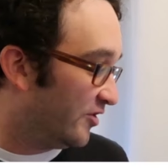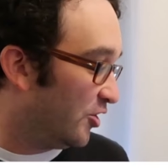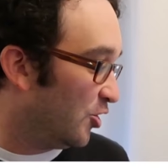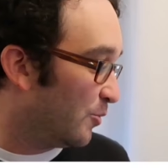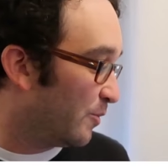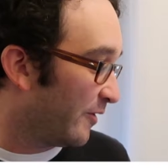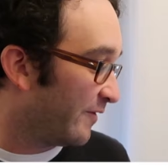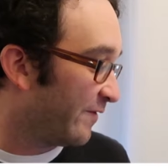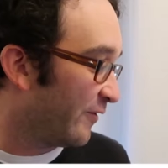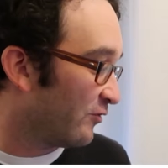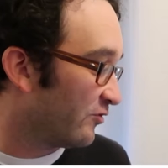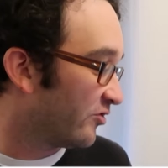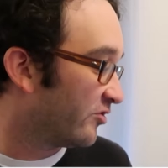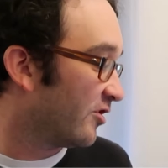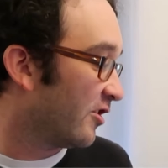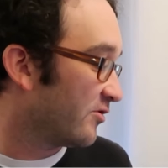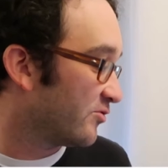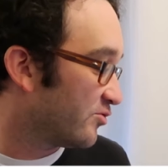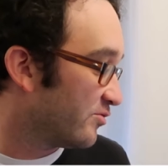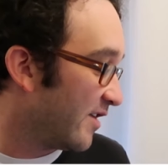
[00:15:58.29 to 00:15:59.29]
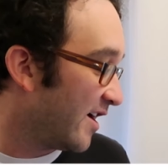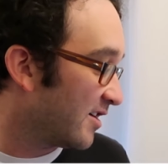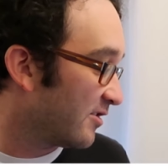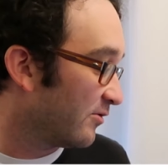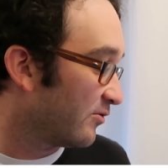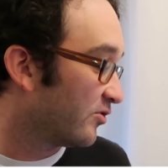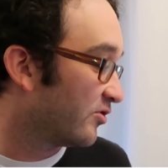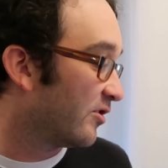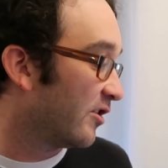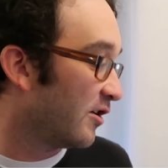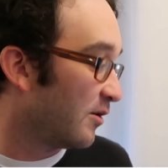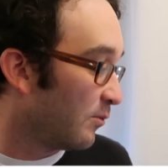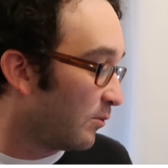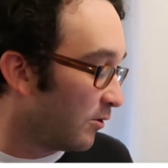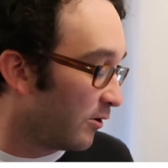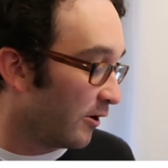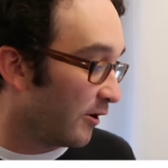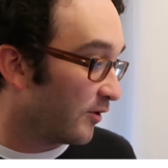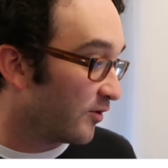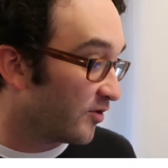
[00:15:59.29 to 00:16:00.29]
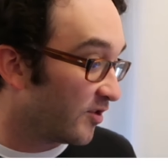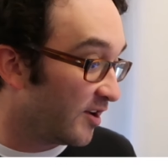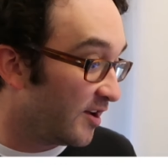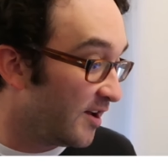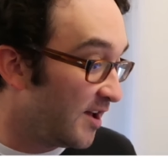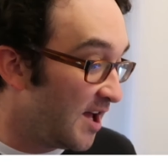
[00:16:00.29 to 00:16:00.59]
Do you prefer Star Trek or Star Wars?